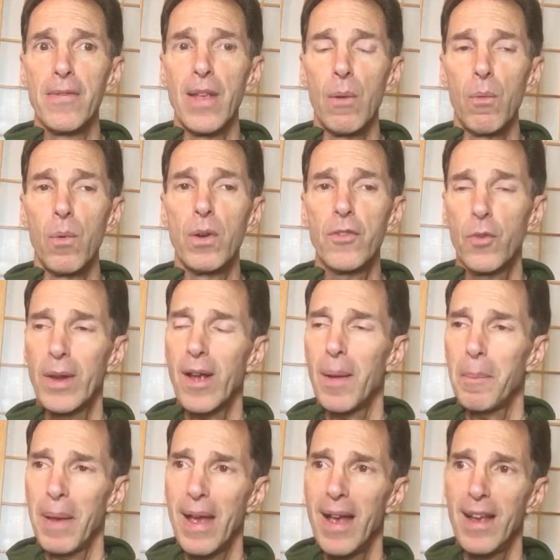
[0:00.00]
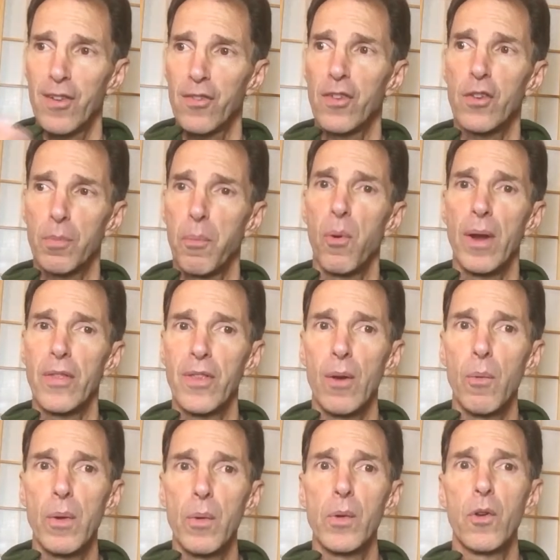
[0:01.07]
that once we got past this point,
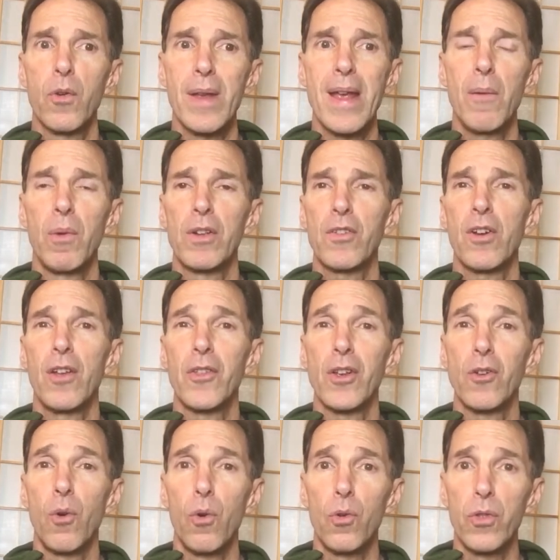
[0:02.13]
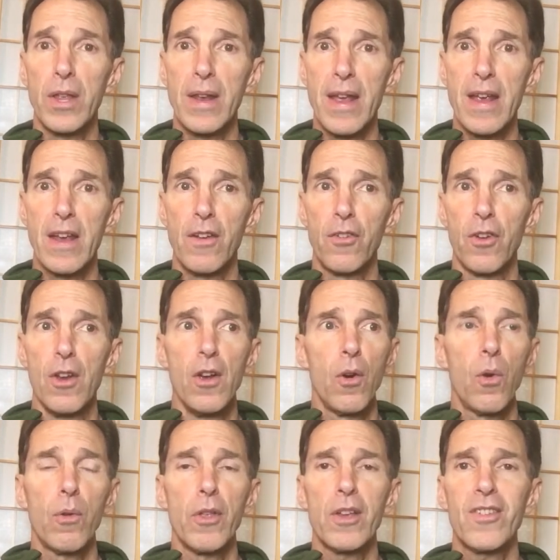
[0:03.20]
that we would create what's called the golden age,
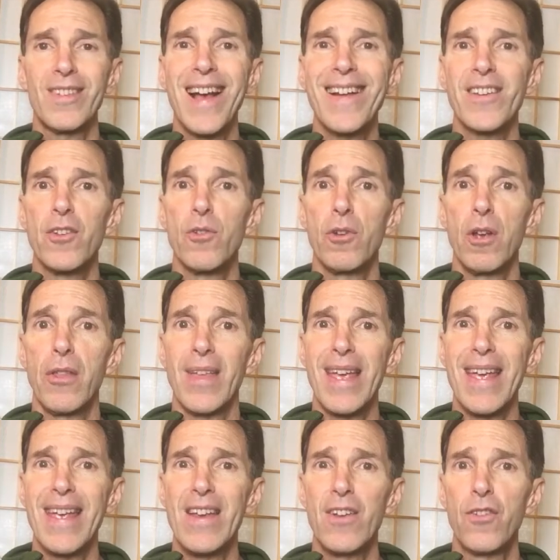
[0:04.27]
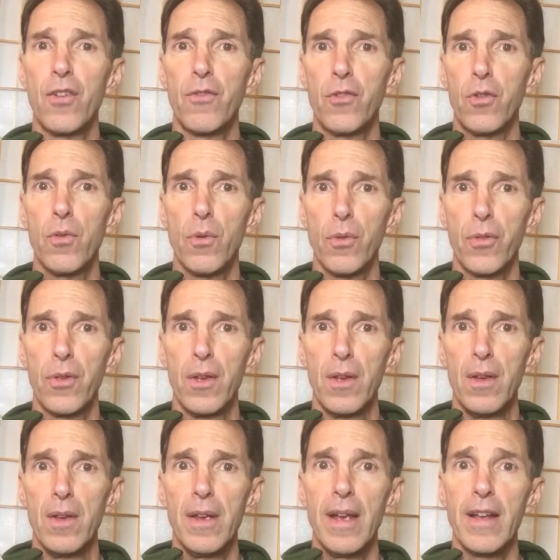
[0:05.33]
or the Sat Yuga, the age of truth.
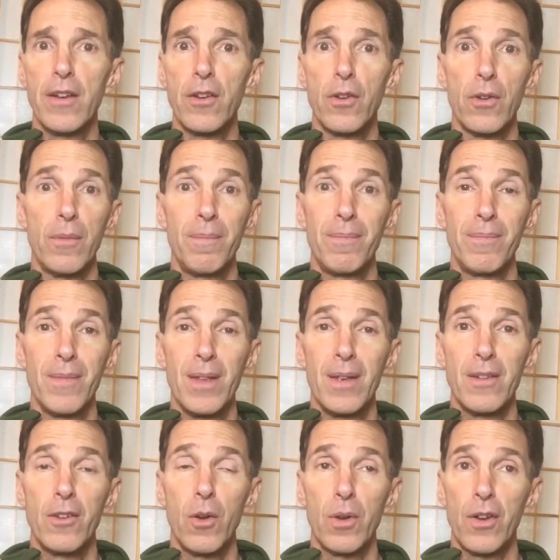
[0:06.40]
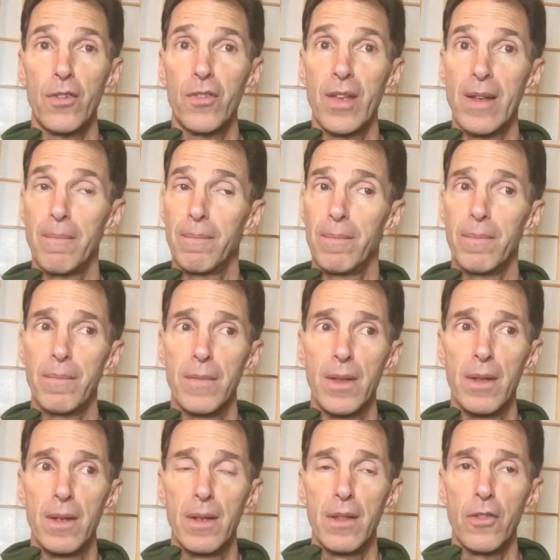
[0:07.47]
And you'll notice that
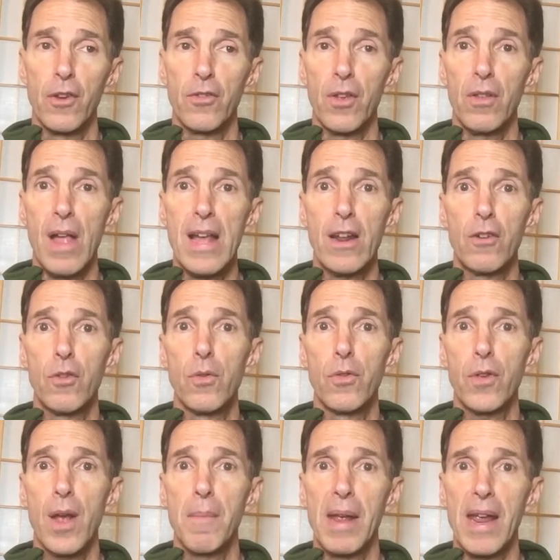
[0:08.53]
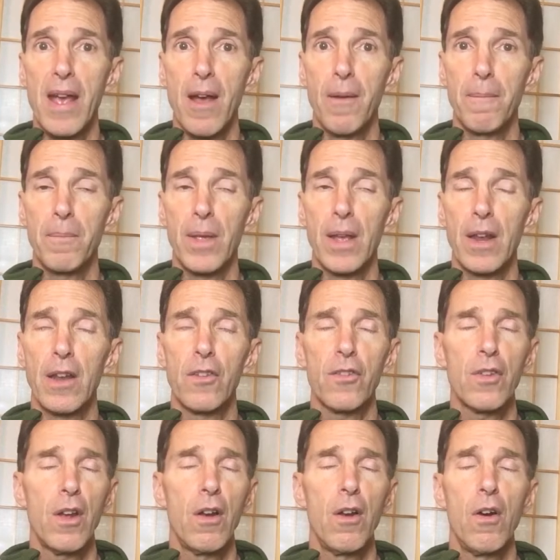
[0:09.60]
there's a lot of truth coming out, and
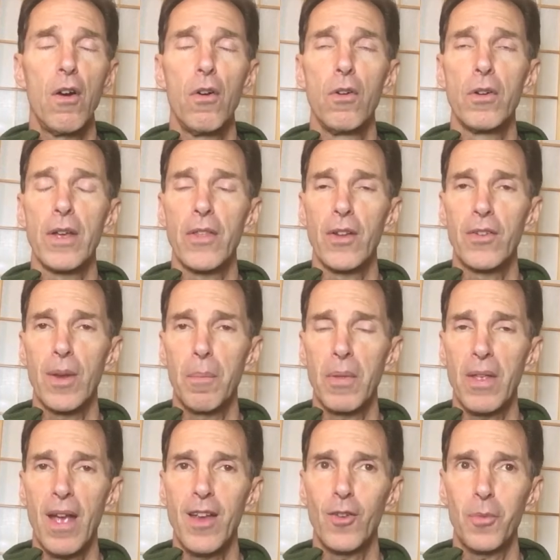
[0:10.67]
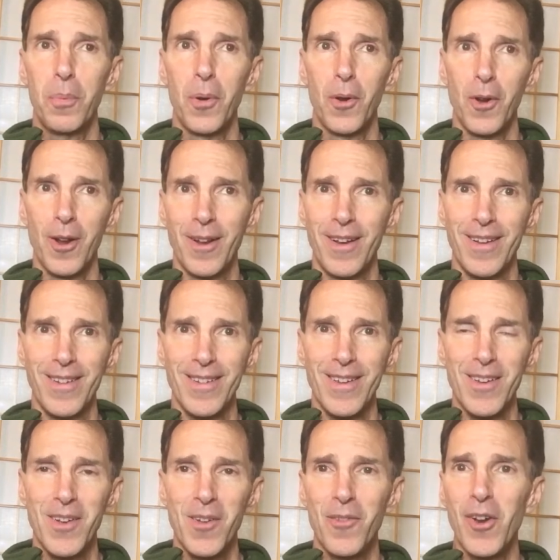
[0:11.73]
it's only the tip of the iceberg.
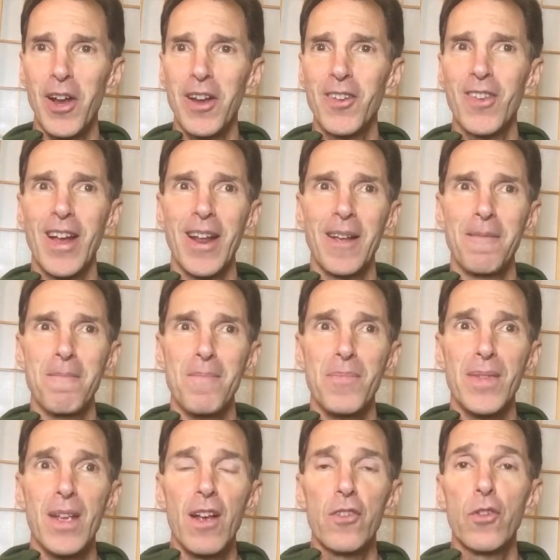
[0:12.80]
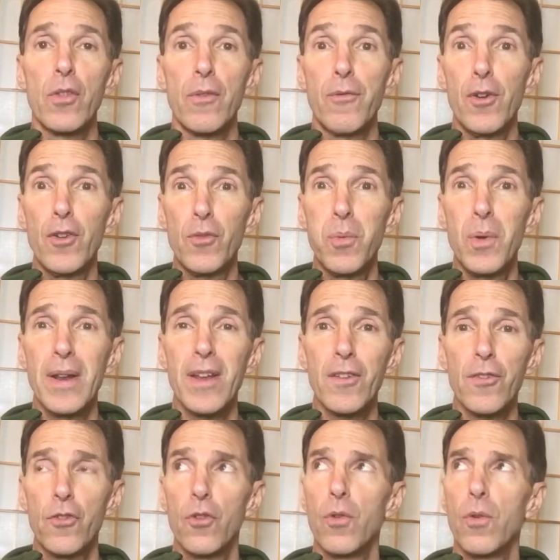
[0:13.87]
Very exciting. So the first one
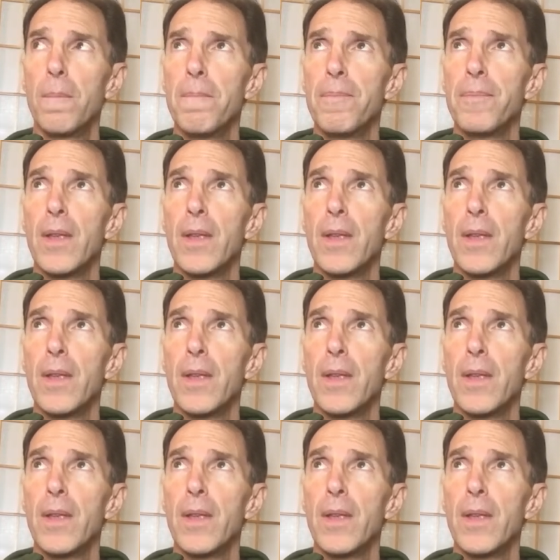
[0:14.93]
is to